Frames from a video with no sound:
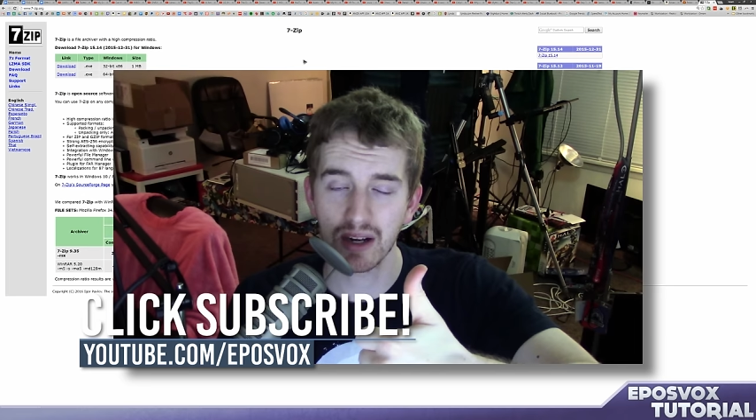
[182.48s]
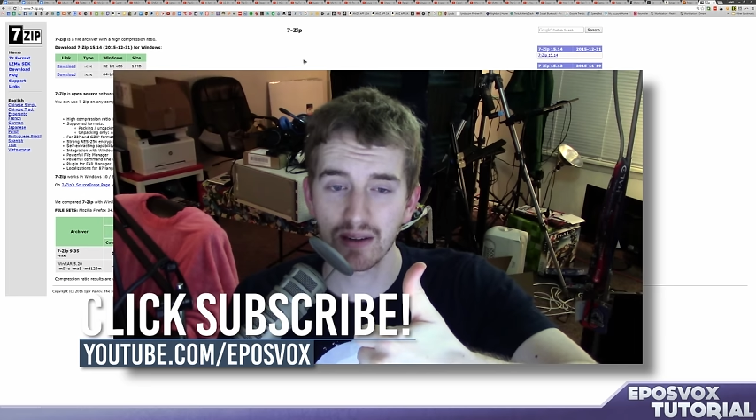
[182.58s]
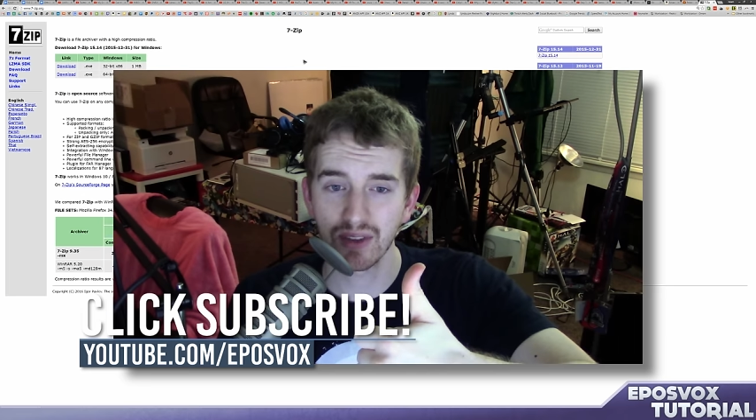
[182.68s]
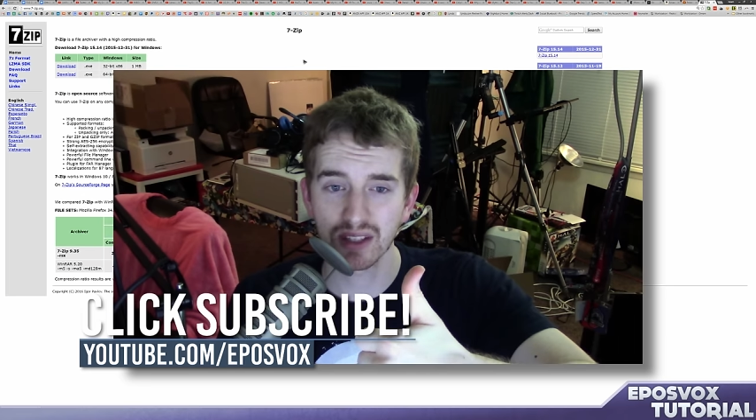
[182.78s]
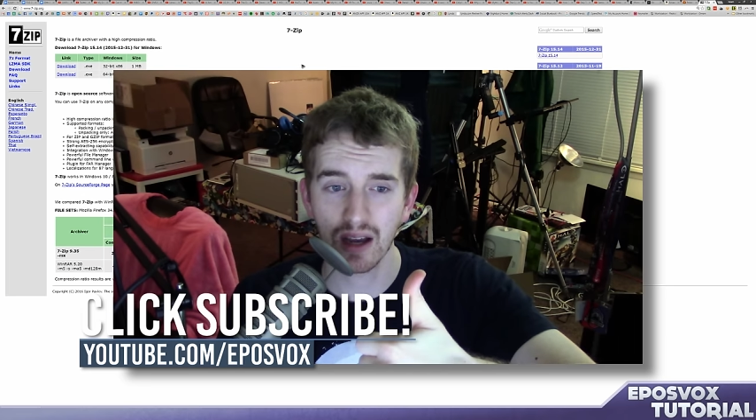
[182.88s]
button
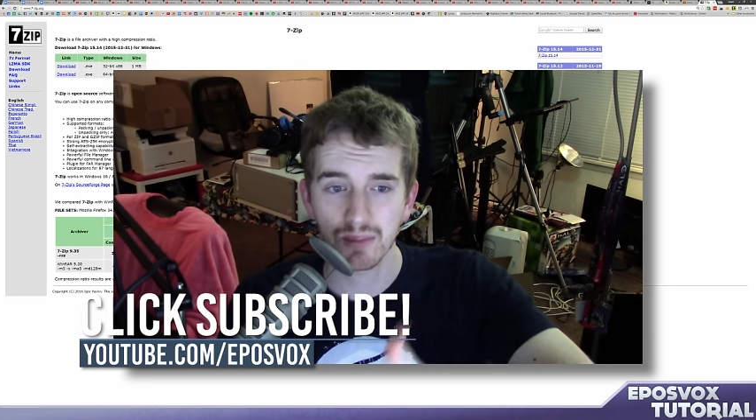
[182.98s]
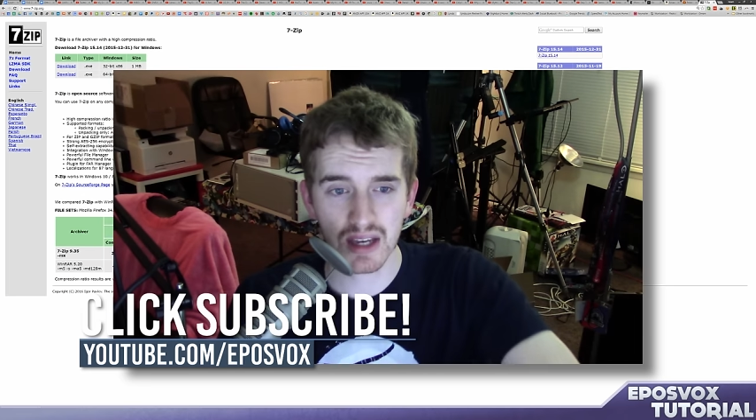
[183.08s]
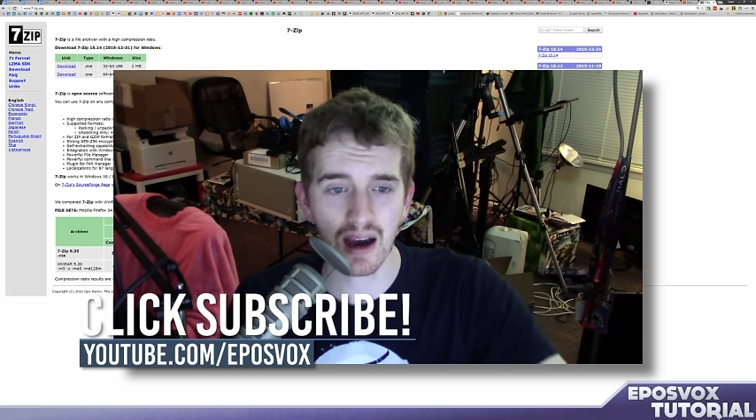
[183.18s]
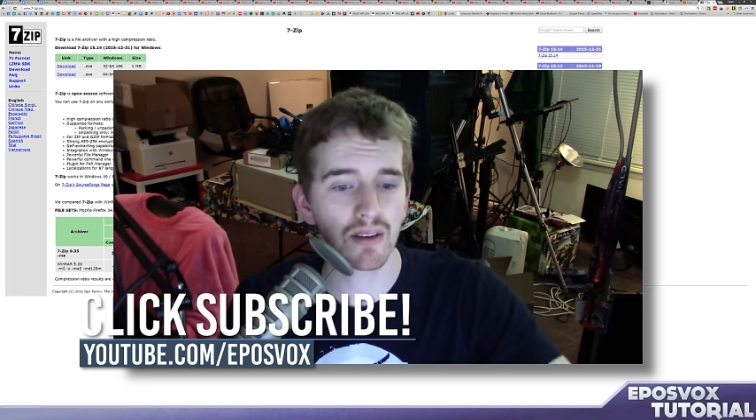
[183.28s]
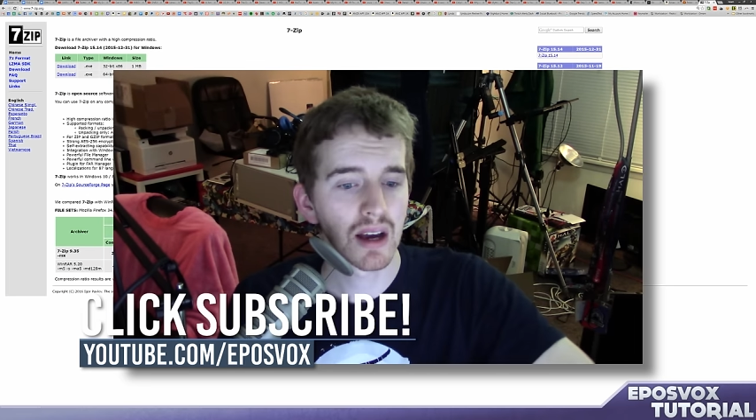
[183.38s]
if this helped
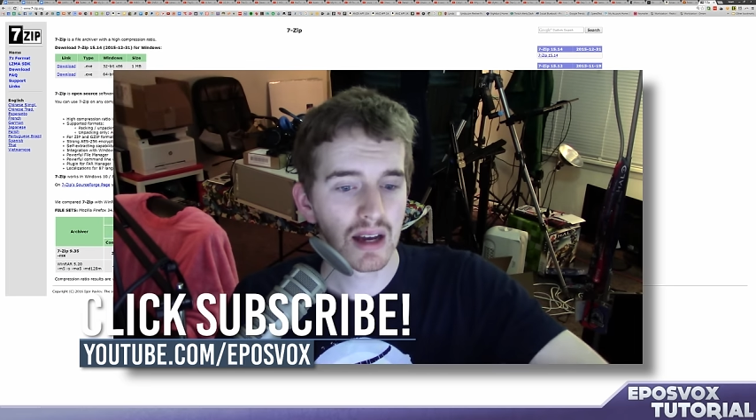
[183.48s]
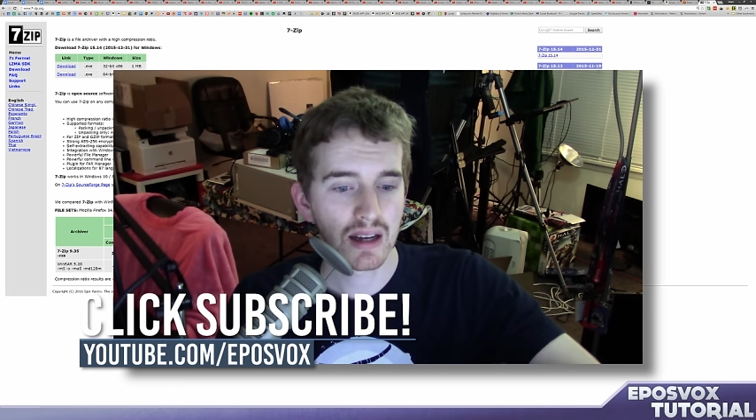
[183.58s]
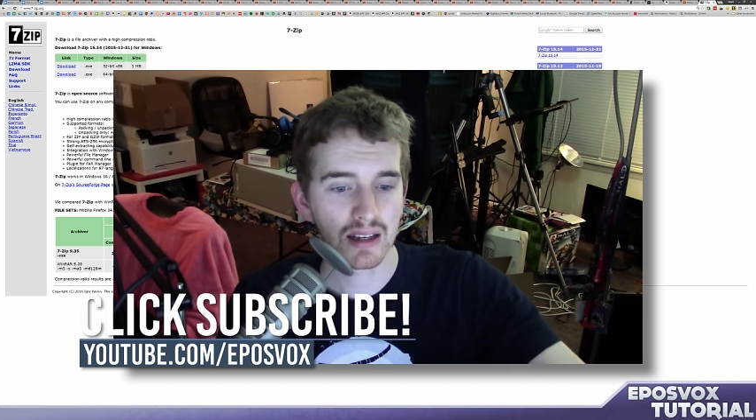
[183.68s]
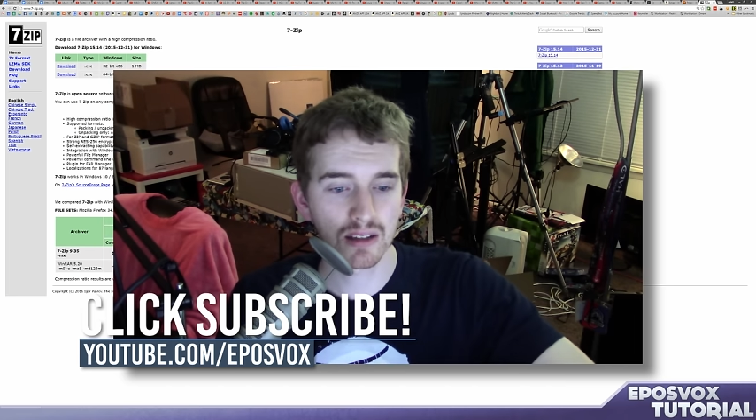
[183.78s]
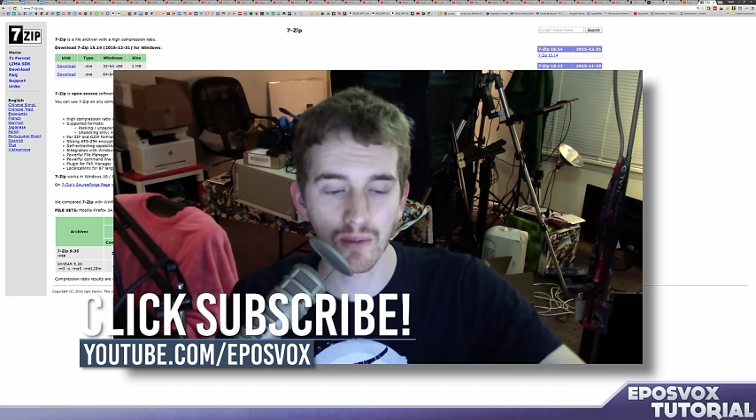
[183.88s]
you out.
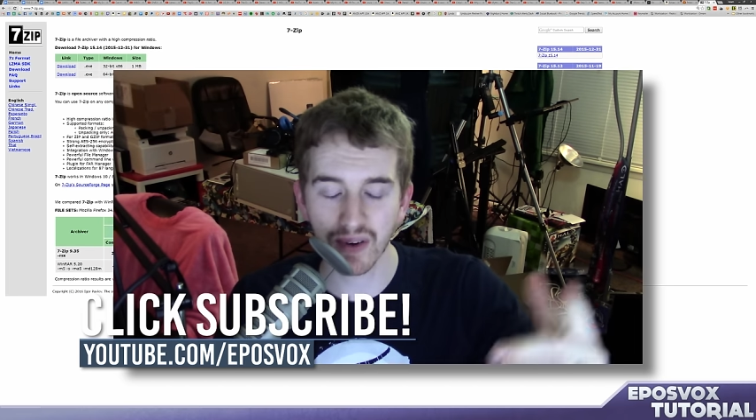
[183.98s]
Don't